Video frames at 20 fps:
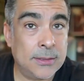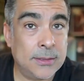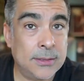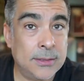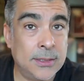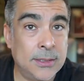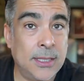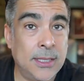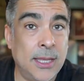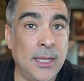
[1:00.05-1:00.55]

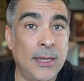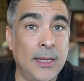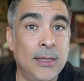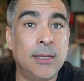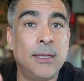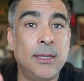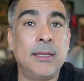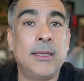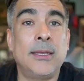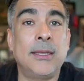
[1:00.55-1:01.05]
to then
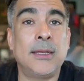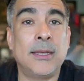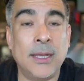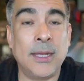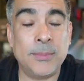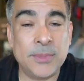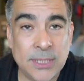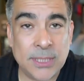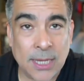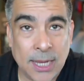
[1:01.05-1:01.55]

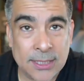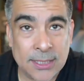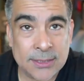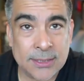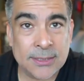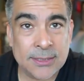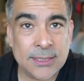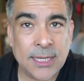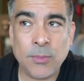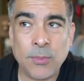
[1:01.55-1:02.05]
come to us
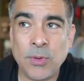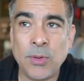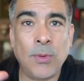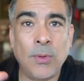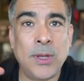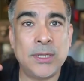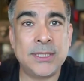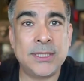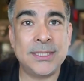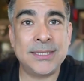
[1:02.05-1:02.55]
and say, we
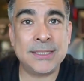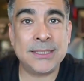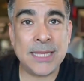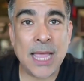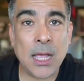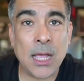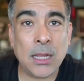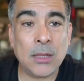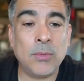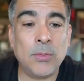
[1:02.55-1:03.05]
want to
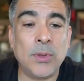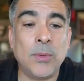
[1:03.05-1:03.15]
sell, we